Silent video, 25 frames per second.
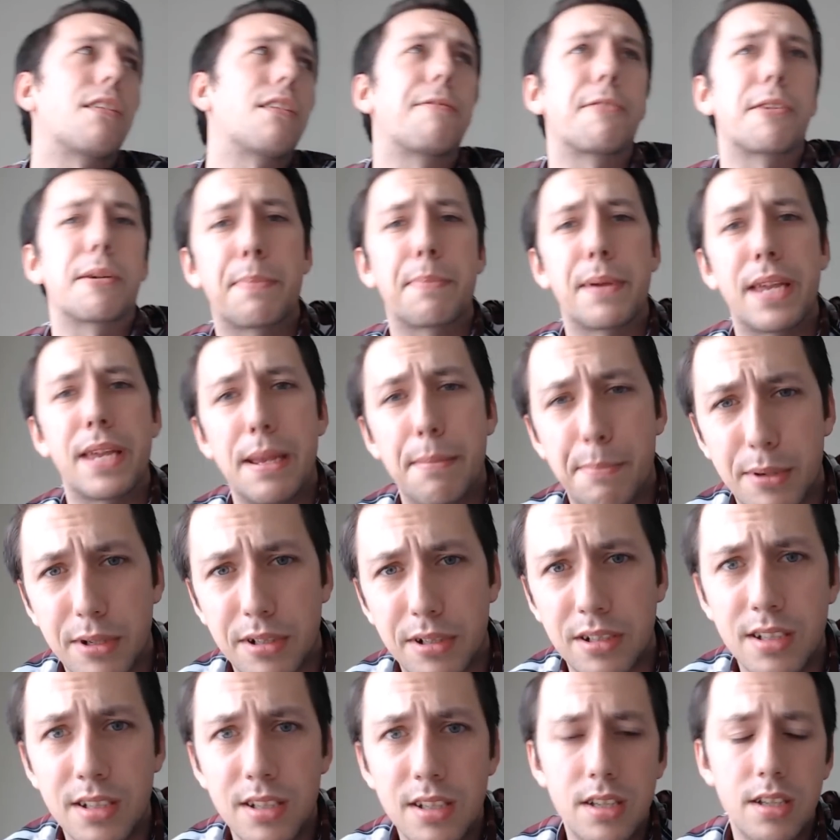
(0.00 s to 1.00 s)
for
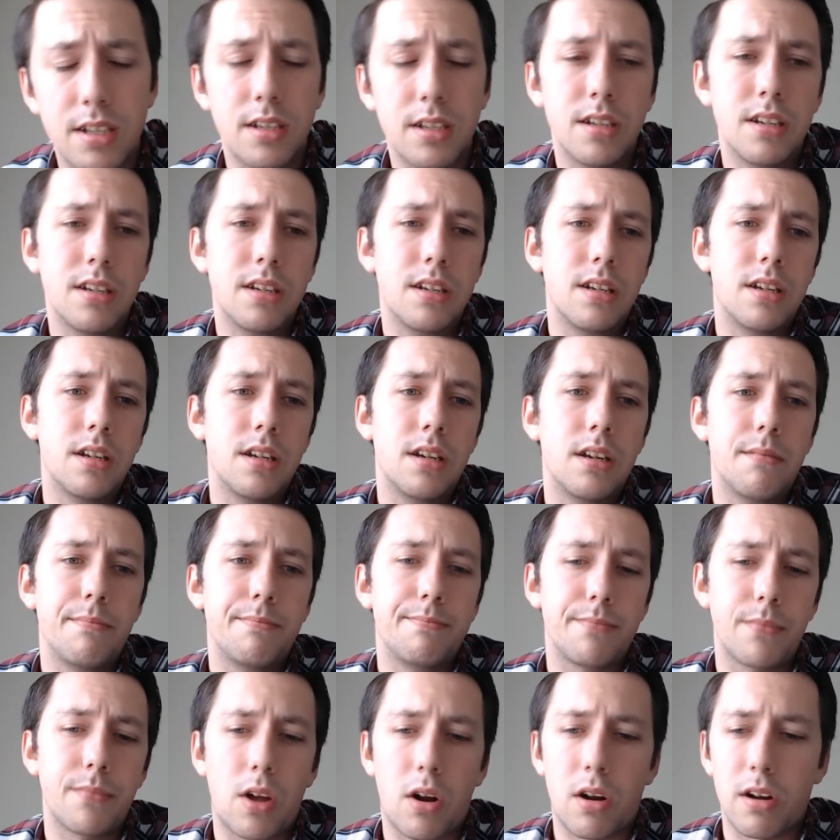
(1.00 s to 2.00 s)
people.
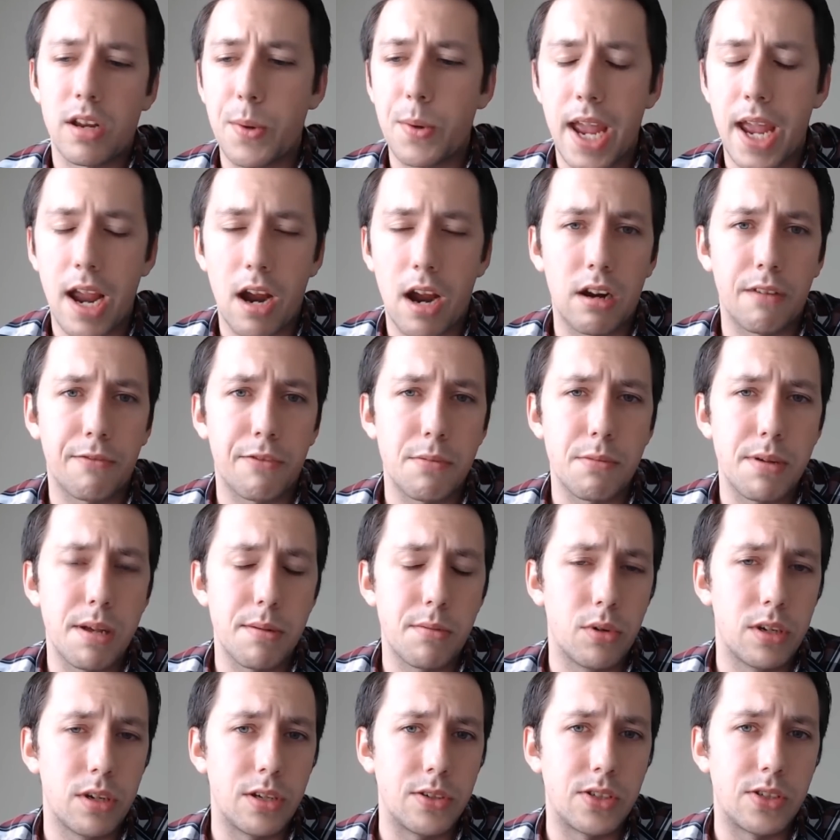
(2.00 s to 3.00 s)
Are you caring for people
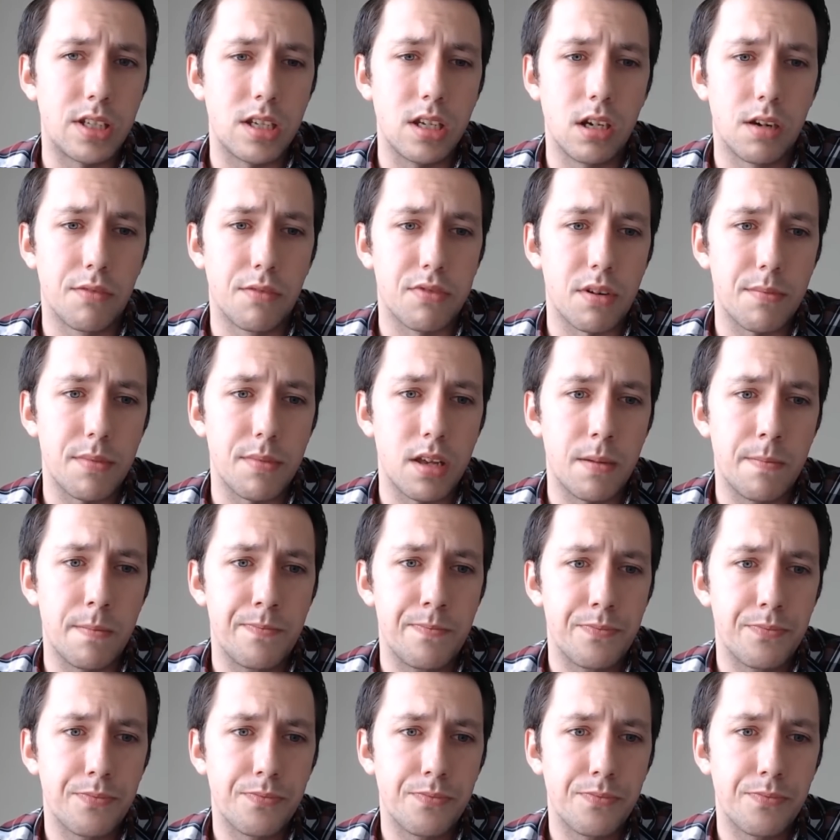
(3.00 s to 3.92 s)
when you steal from them?